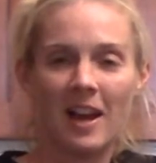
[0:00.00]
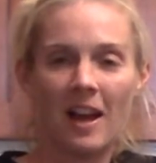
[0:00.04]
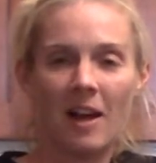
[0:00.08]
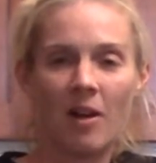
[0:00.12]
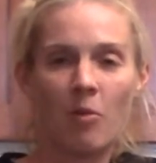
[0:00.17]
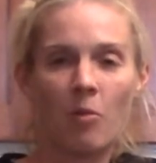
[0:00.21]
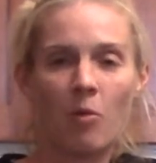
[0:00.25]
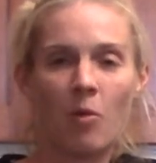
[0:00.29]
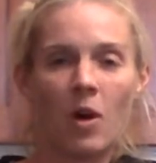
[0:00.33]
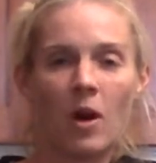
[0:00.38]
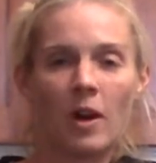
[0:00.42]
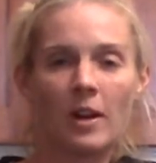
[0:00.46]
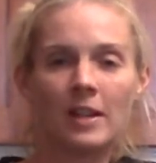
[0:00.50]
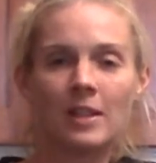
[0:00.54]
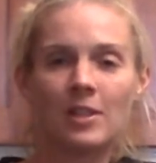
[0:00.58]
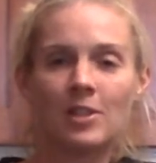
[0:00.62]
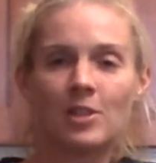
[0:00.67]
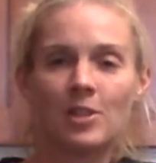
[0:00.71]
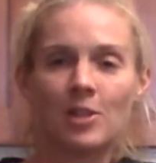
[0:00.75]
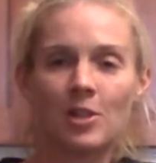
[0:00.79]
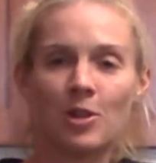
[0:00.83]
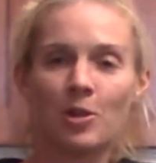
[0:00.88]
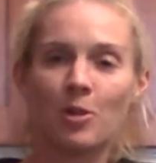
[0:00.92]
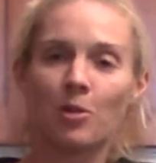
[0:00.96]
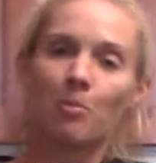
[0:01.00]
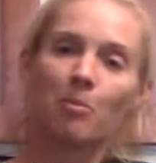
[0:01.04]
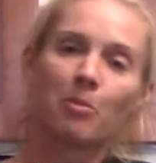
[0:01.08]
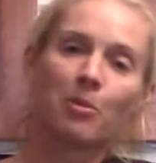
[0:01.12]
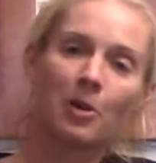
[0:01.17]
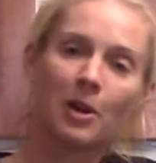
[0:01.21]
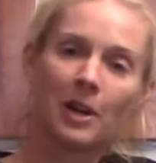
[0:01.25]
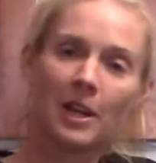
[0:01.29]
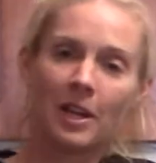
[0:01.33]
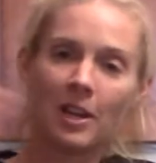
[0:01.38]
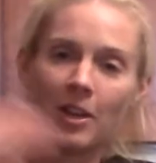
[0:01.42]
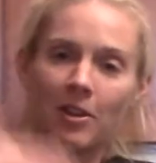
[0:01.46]
I wanted to
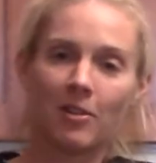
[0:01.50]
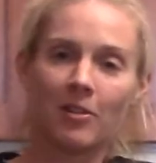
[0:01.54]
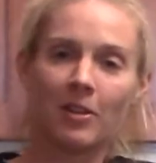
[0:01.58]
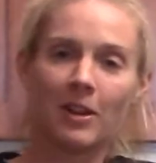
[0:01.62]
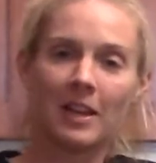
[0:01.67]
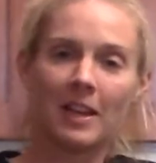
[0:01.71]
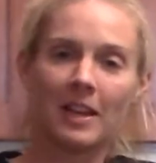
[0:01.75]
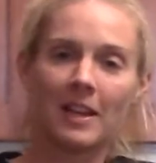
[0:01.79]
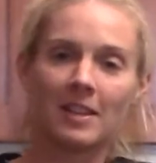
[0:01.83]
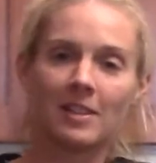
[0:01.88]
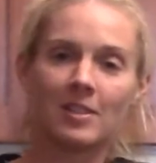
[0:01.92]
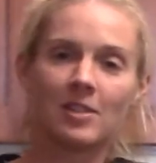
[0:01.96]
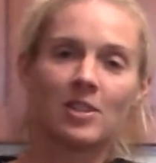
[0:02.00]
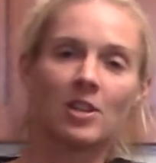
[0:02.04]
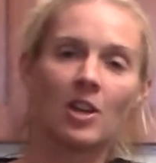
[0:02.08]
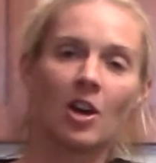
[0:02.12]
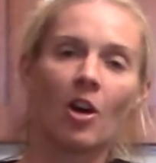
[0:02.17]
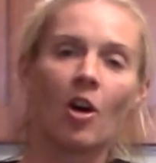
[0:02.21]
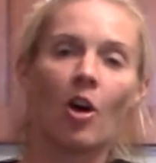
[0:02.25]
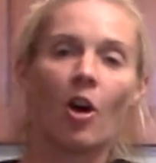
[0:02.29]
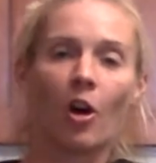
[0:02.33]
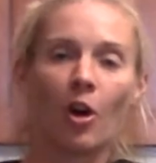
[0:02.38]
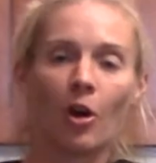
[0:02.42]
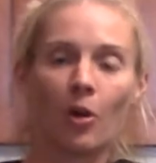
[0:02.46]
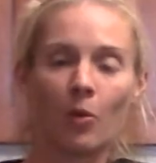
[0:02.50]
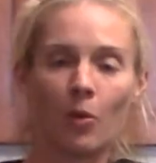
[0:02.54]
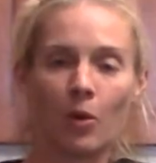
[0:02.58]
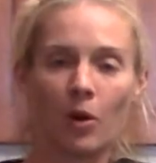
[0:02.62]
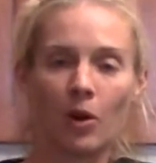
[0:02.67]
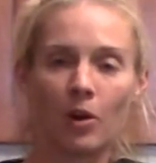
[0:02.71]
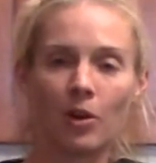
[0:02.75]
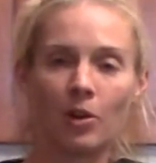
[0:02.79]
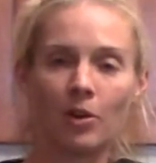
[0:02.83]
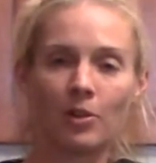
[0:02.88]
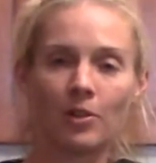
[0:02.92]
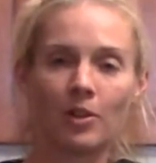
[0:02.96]
bring you into our
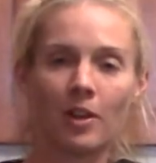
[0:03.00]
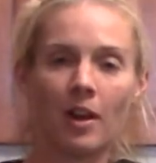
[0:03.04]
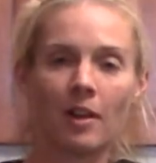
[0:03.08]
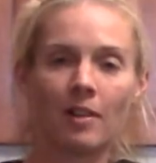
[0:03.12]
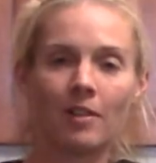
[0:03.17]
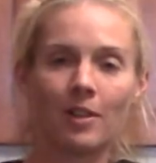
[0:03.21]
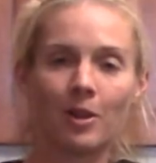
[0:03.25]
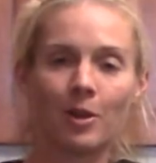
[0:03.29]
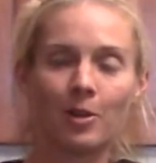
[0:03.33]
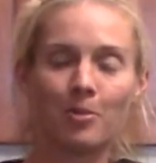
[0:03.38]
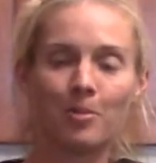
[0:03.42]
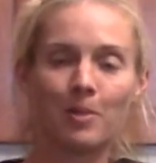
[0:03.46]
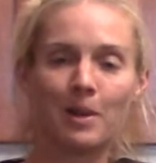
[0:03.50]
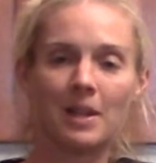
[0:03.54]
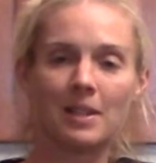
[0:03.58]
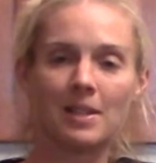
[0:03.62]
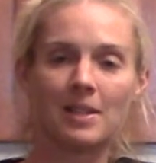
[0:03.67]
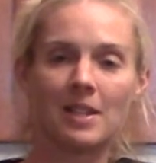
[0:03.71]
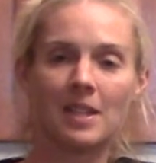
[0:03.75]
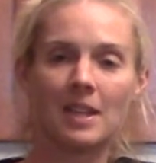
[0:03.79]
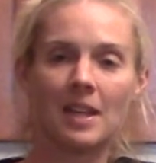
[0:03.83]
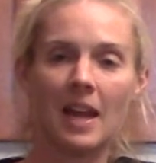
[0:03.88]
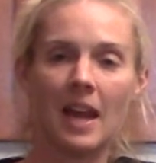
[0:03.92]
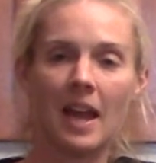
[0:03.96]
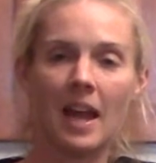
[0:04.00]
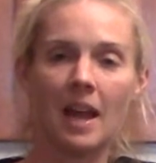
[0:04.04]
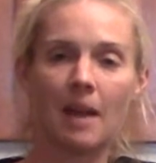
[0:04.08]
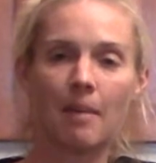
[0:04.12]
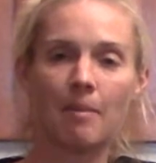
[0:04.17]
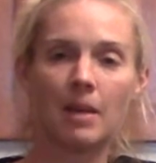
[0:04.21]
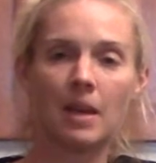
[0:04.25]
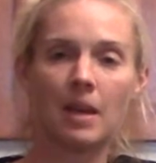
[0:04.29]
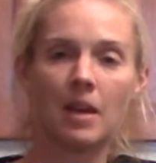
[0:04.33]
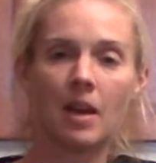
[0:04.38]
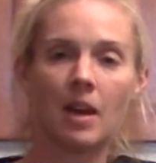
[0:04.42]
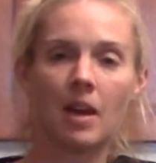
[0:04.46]
world a little bit
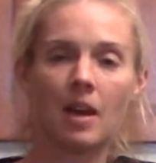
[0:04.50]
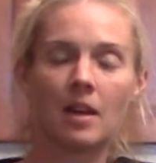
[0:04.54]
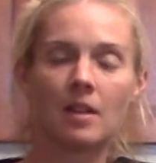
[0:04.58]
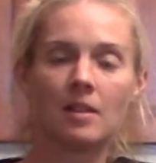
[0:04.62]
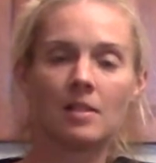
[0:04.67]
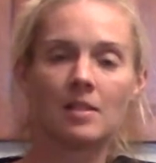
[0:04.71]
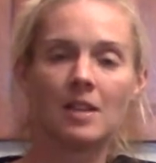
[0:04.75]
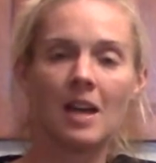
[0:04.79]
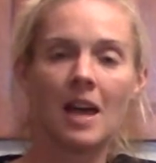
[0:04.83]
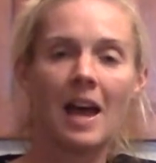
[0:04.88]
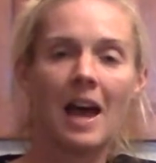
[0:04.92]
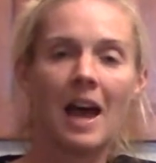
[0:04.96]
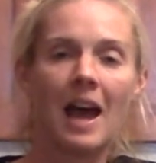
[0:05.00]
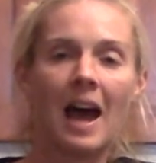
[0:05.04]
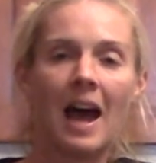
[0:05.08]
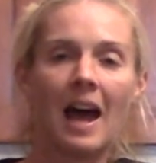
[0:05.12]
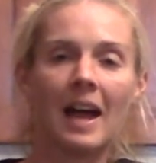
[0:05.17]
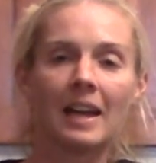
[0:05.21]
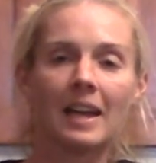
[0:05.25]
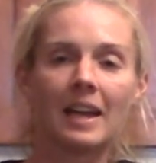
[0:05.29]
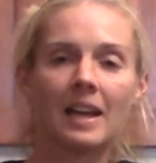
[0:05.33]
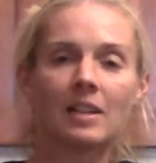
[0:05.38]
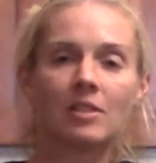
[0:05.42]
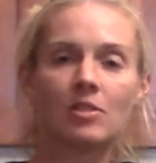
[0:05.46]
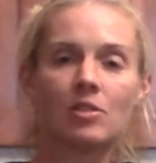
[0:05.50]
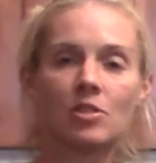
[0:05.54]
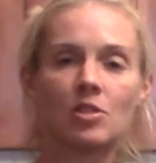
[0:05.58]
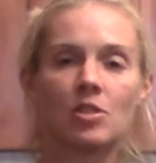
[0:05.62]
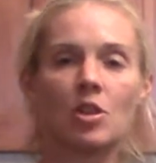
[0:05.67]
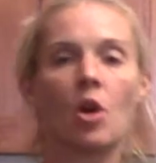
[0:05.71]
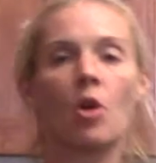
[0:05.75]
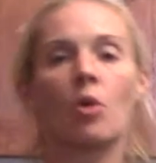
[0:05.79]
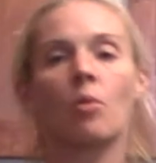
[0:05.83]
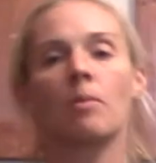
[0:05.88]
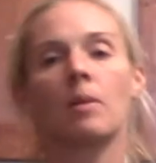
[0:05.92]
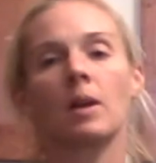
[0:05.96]
today because I get
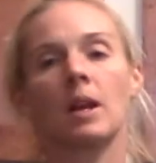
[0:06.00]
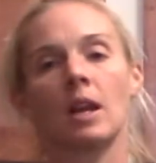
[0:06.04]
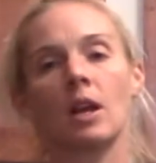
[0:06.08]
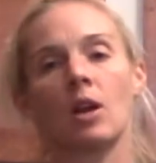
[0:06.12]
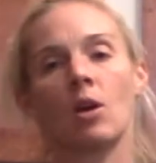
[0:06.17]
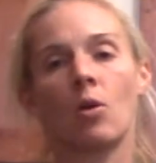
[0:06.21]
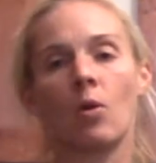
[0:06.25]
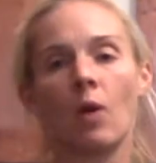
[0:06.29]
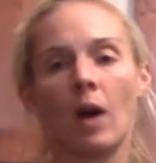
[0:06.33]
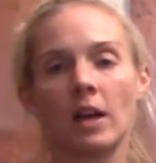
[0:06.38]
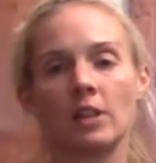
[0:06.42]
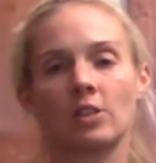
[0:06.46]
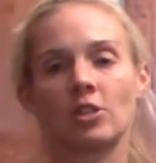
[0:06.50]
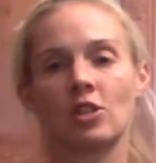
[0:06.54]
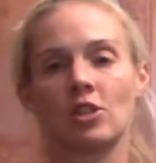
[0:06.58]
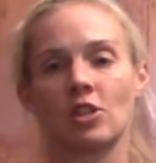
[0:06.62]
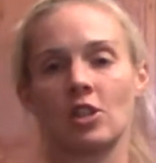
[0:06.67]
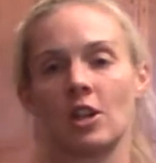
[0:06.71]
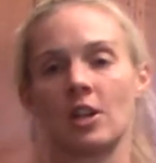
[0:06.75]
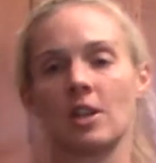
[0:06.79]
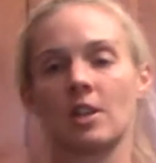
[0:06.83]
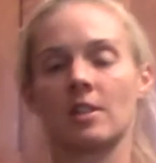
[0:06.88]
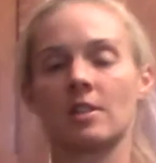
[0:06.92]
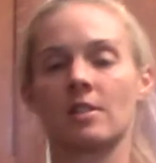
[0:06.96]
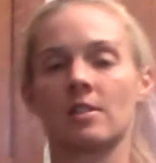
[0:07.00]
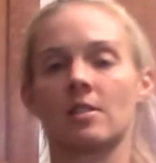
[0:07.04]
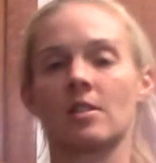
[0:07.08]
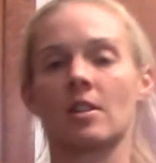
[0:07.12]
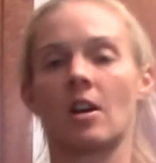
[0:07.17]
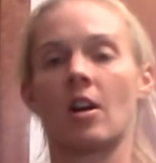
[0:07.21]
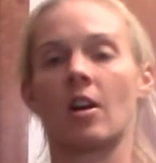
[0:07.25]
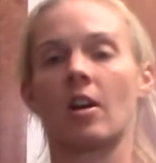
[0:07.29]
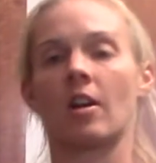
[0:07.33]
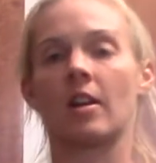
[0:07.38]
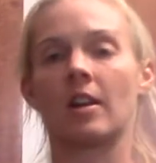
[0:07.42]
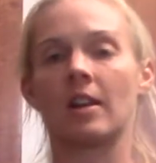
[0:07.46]
so many questions
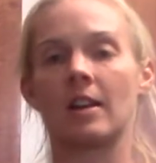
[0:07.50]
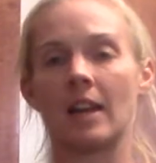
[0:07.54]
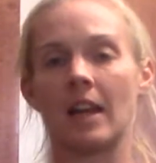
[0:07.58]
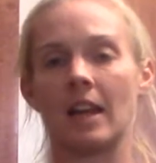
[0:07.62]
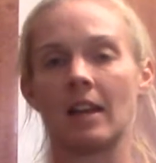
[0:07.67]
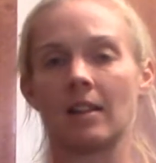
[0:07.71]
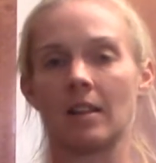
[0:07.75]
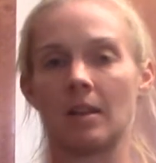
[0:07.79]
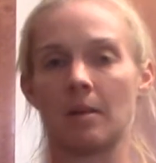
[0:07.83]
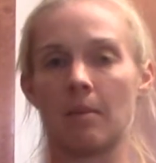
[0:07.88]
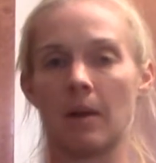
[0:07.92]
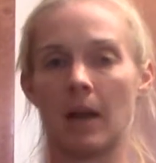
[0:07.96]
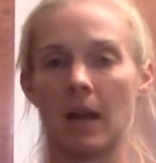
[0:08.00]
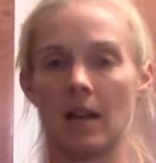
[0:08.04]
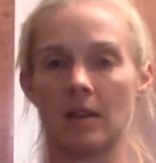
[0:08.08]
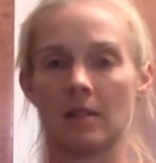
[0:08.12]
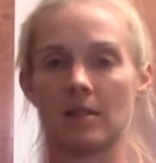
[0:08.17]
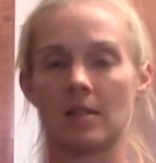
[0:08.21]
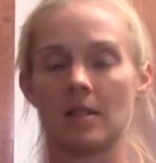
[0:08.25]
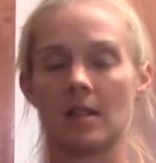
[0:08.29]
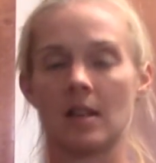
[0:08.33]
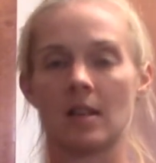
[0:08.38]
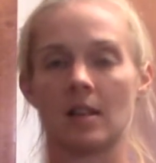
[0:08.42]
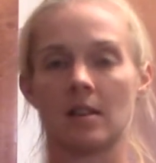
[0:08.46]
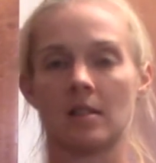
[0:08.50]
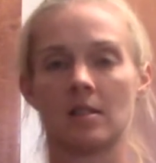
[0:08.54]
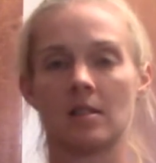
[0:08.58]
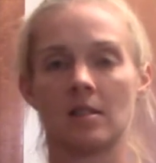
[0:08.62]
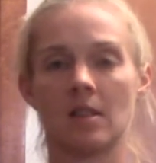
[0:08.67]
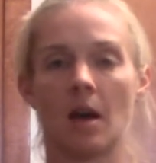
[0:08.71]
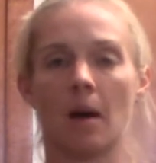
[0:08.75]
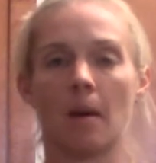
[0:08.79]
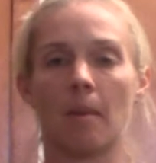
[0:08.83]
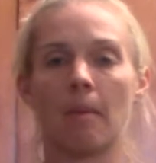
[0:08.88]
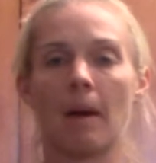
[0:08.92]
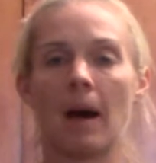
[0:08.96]
on a daily
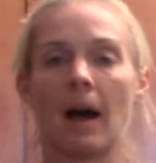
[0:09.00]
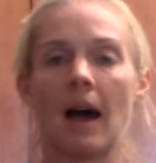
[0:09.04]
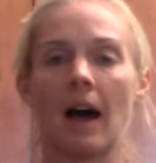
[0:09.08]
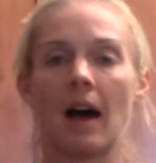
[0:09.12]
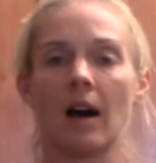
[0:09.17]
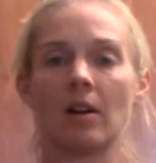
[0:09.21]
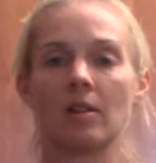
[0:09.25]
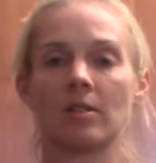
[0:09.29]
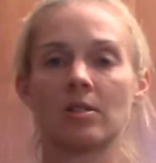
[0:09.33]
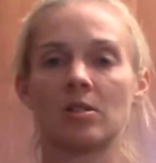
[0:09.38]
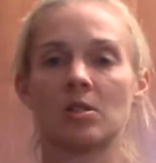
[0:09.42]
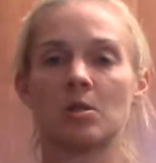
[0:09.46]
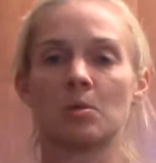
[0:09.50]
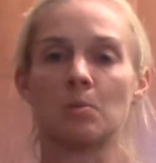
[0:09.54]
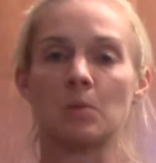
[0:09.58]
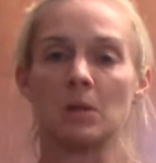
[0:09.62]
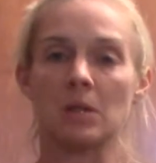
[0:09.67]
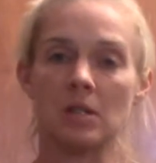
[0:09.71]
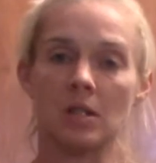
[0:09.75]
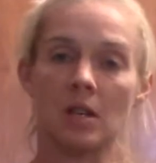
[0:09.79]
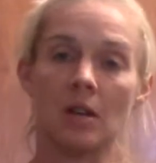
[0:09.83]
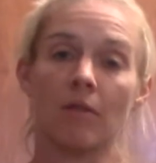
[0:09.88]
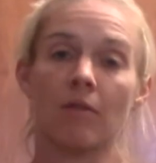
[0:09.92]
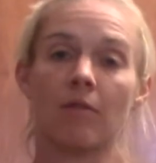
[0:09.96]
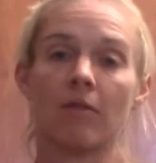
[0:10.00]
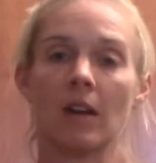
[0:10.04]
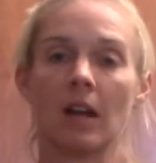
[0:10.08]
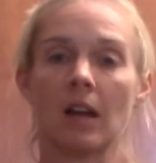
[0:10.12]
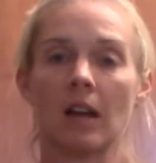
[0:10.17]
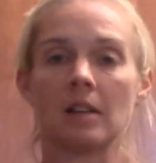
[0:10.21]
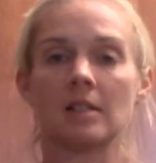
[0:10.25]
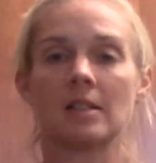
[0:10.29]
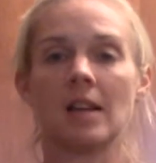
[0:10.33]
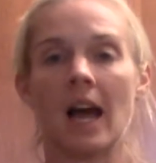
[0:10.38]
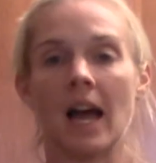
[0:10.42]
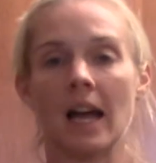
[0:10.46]
basis about
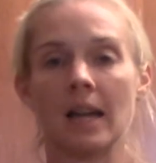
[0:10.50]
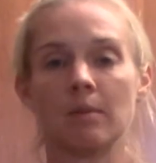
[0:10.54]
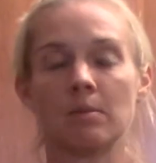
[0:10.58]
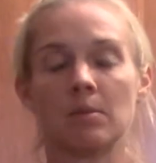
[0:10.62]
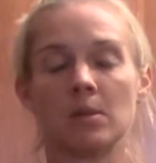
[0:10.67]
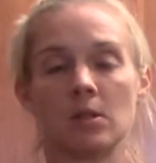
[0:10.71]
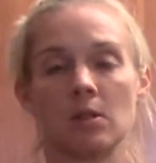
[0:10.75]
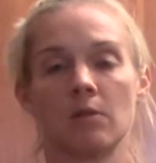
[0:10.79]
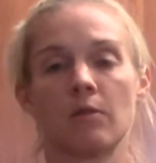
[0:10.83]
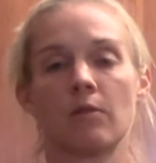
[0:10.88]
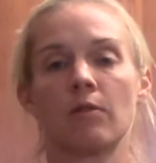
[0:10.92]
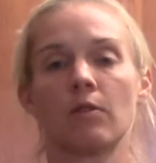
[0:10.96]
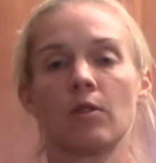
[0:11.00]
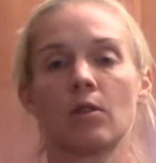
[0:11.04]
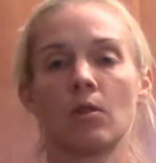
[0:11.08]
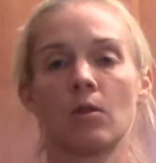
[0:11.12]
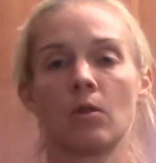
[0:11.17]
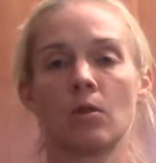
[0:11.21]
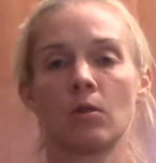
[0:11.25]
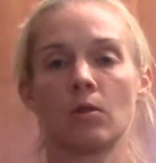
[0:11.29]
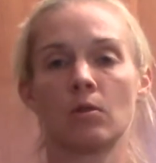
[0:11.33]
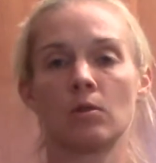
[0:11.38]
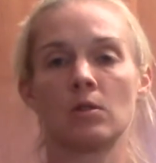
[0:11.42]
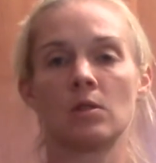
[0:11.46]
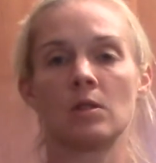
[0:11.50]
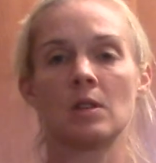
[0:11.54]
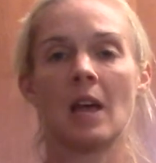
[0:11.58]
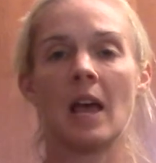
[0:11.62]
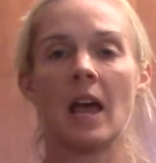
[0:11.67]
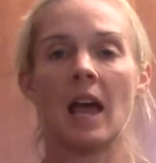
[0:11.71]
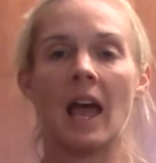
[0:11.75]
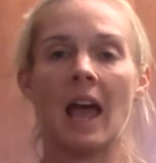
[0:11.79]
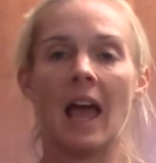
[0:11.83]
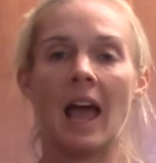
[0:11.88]
specific types of foods